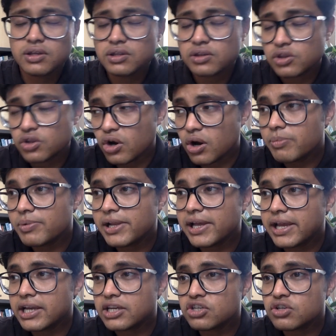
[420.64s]
the
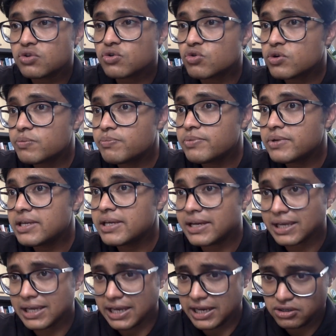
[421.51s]
obligation would be a
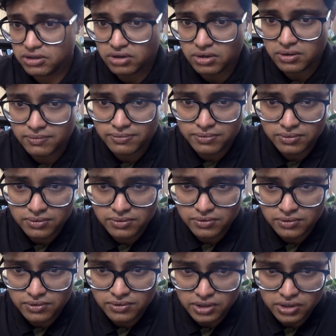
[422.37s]
case of,
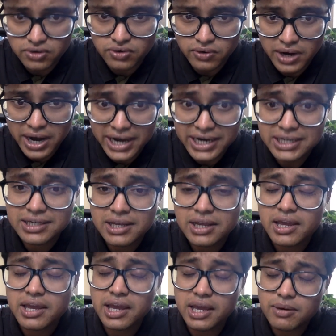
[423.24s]
right,
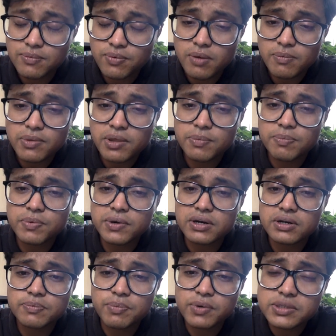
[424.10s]
and from the
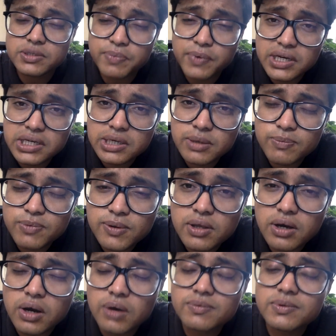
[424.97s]
perspective
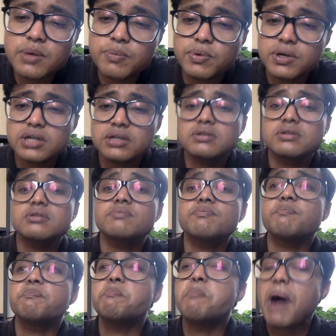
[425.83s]
of the
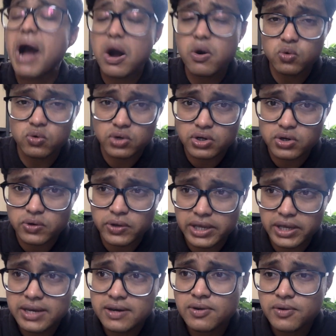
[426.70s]
person bound,
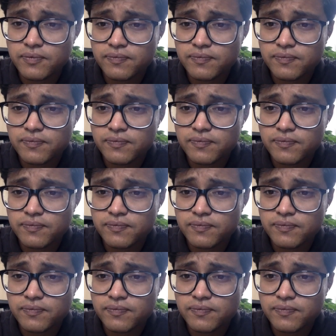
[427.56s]
okay,